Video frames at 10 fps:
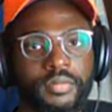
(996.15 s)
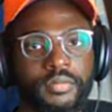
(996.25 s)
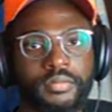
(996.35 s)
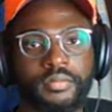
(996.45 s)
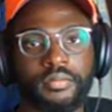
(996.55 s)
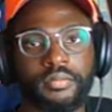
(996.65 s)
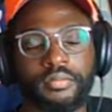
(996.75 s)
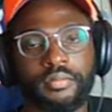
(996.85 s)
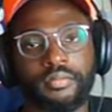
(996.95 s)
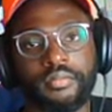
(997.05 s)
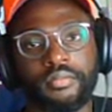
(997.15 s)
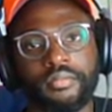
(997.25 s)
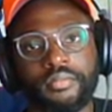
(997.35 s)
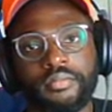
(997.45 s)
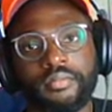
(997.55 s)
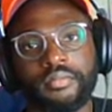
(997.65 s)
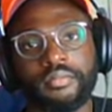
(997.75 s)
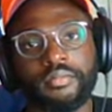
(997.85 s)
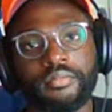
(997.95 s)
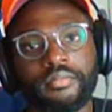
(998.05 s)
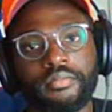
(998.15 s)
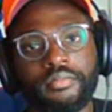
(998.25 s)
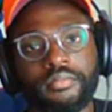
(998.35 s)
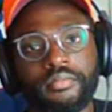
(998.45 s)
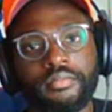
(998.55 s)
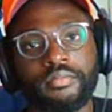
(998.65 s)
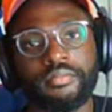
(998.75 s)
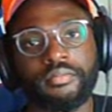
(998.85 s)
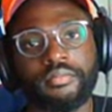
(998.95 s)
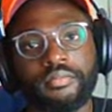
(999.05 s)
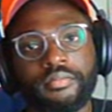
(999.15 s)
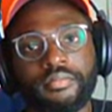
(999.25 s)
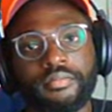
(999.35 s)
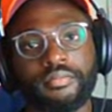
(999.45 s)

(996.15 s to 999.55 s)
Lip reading: (silent)